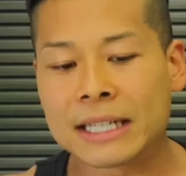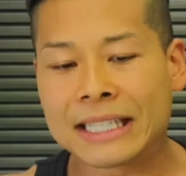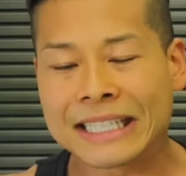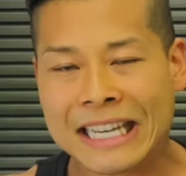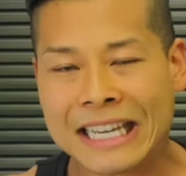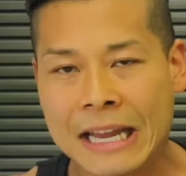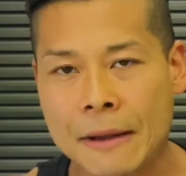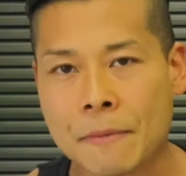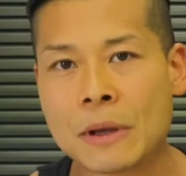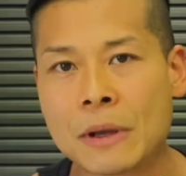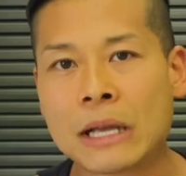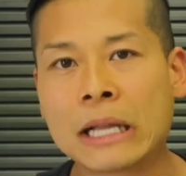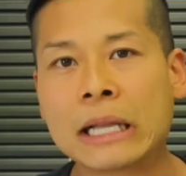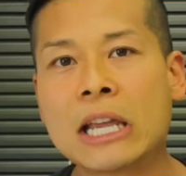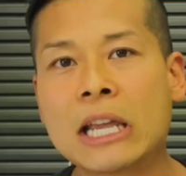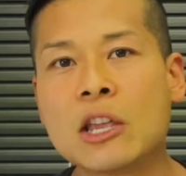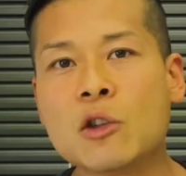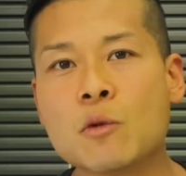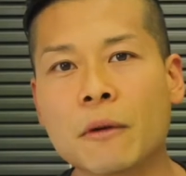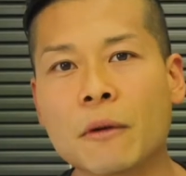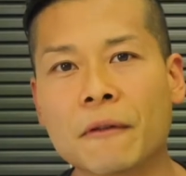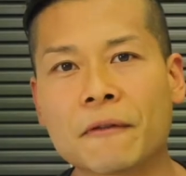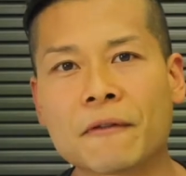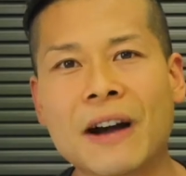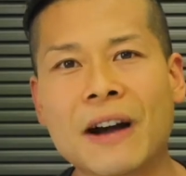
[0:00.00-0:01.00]
typically
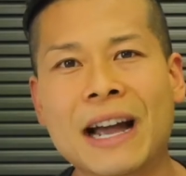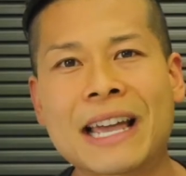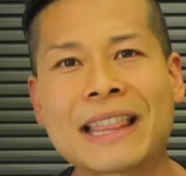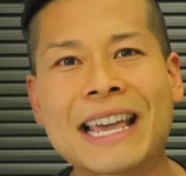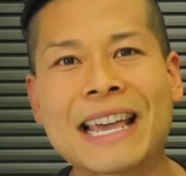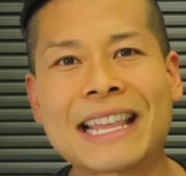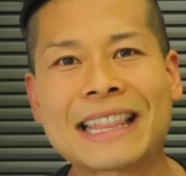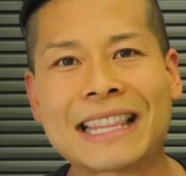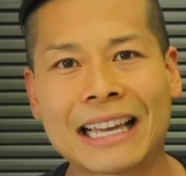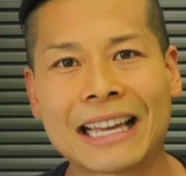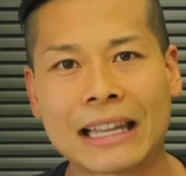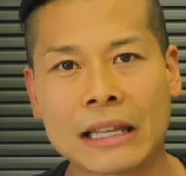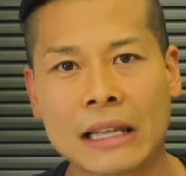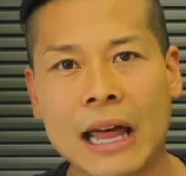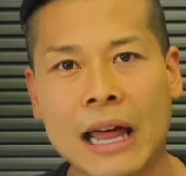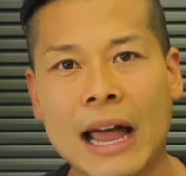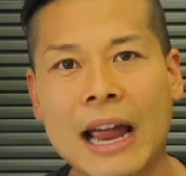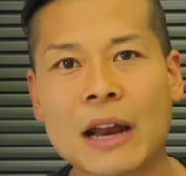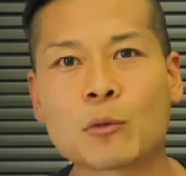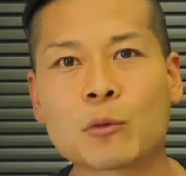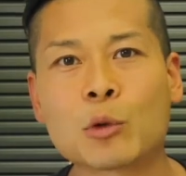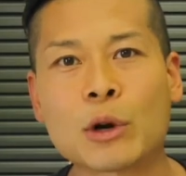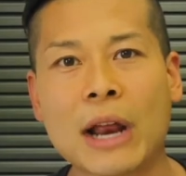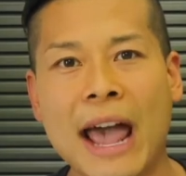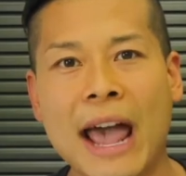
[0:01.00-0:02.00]
you will find that the
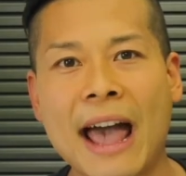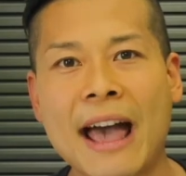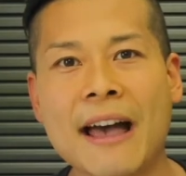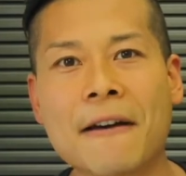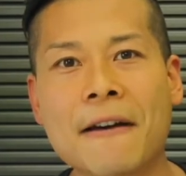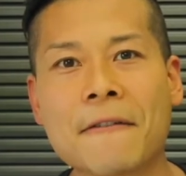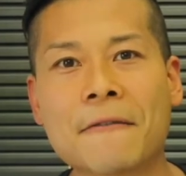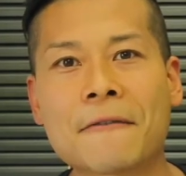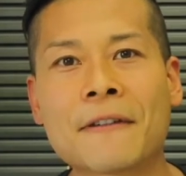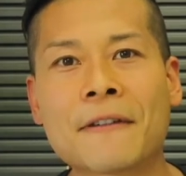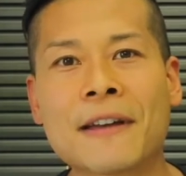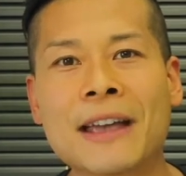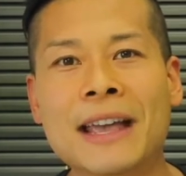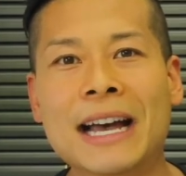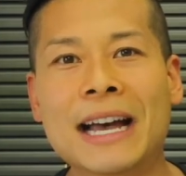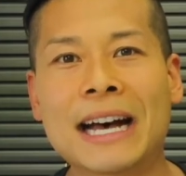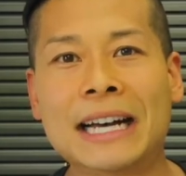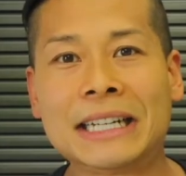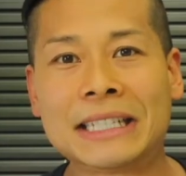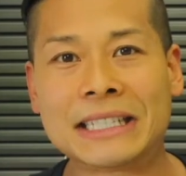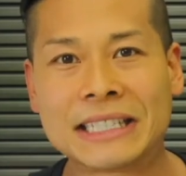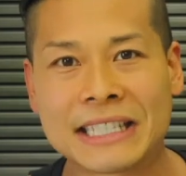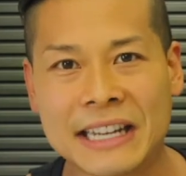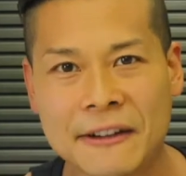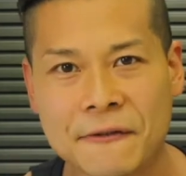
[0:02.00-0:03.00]
client would have
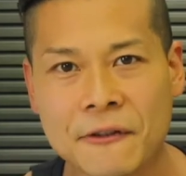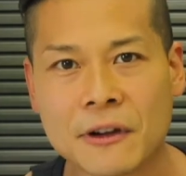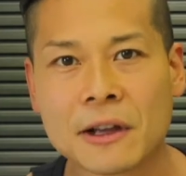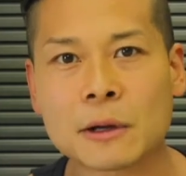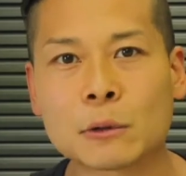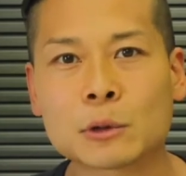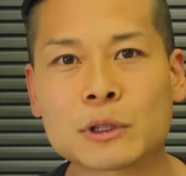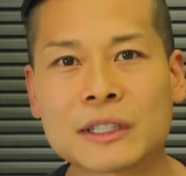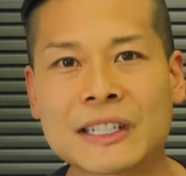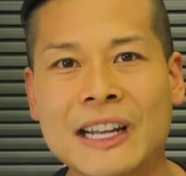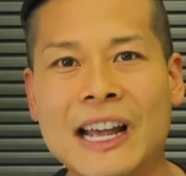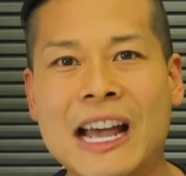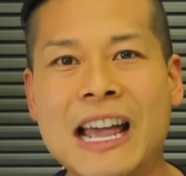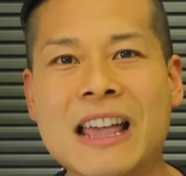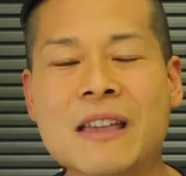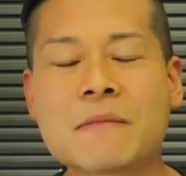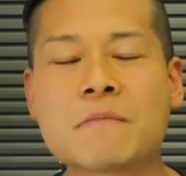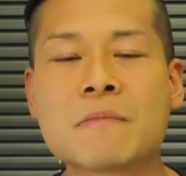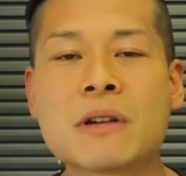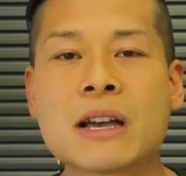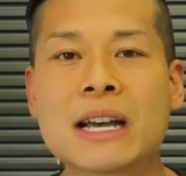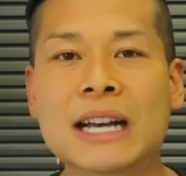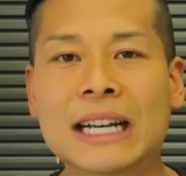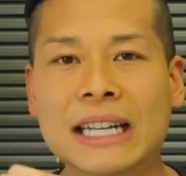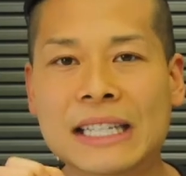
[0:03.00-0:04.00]
a difficult time
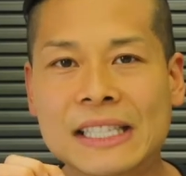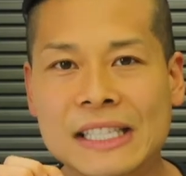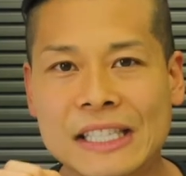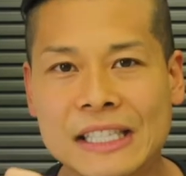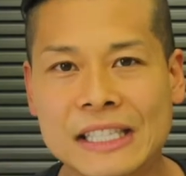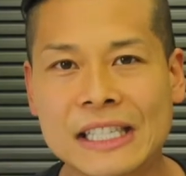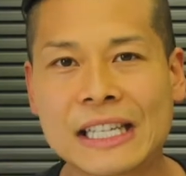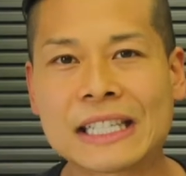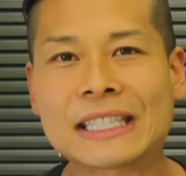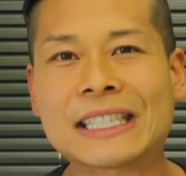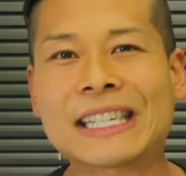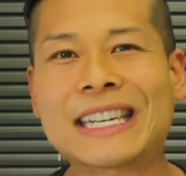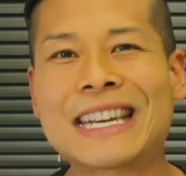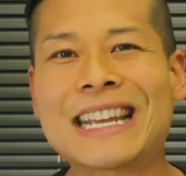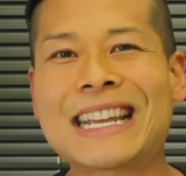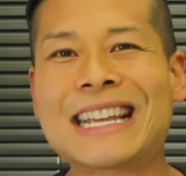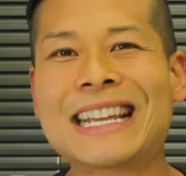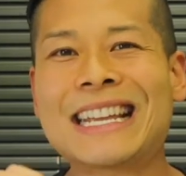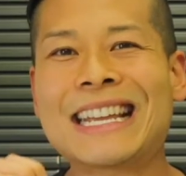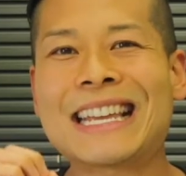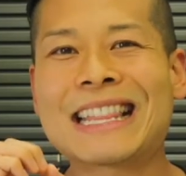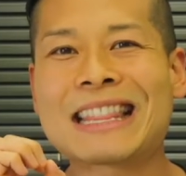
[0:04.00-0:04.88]
ascertaining